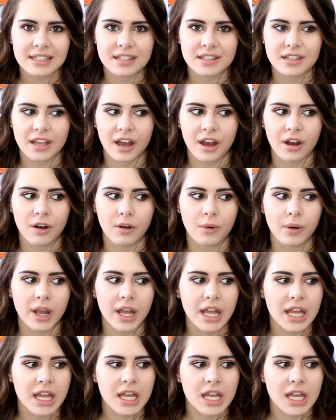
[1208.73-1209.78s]
So,
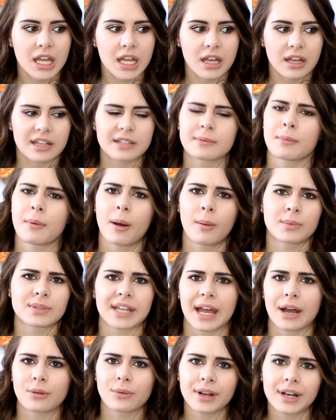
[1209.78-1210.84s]
because my mom was
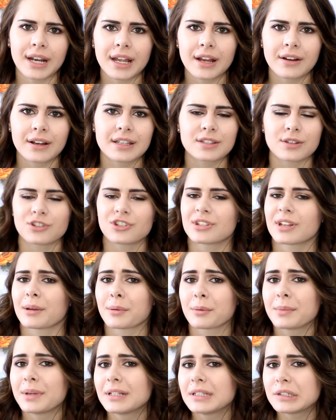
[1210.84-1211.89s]
like out running errands, so she's like,
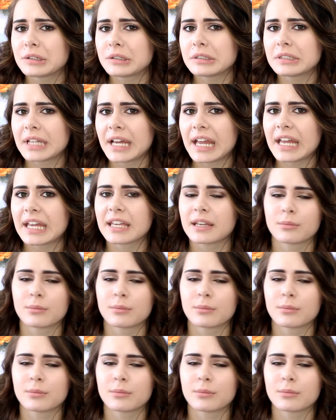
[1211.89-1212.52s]
I'm gonna be a little late.